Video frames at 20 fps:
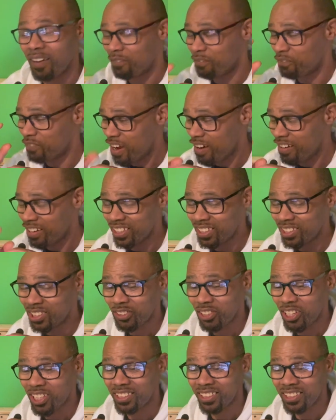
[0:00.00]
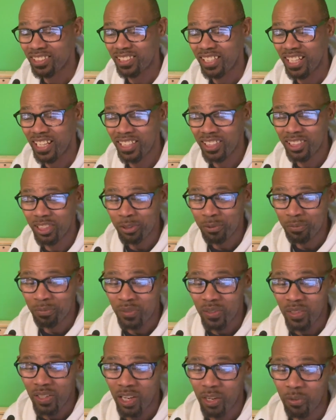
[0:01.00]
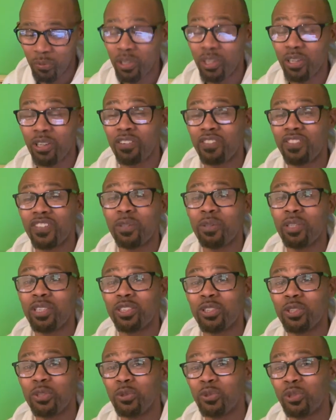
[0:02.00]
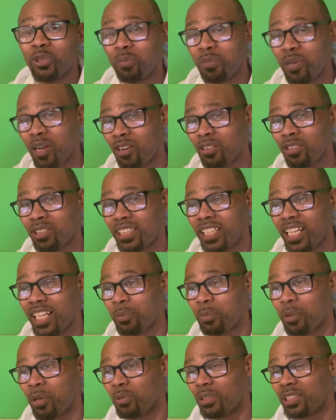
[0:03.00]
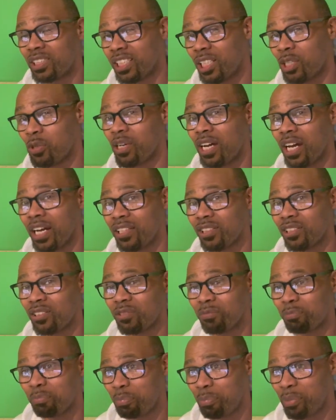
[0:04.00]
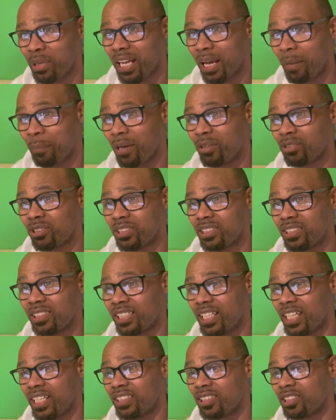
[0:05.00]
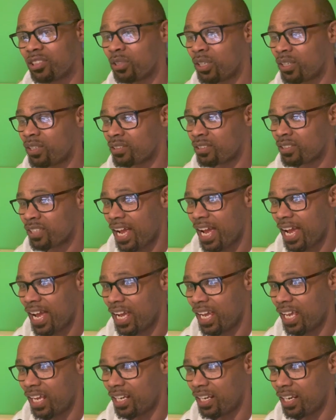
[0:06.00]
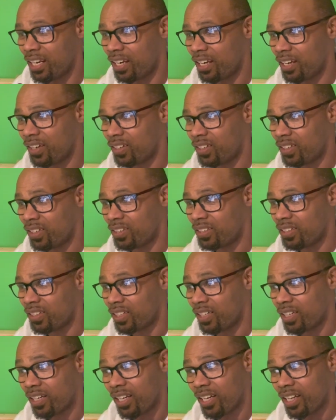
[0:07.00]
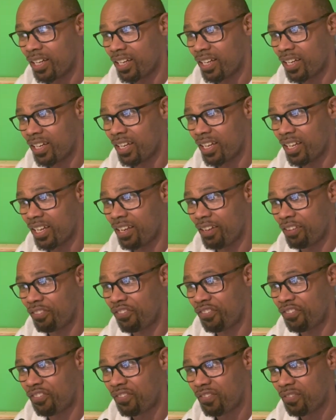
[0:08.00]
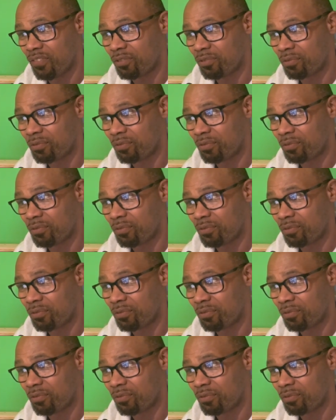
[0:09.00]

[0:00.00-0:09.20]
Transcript: very interesting stage, and we look forward to tomorrow's stage. But we still got bigger mountain stages, and if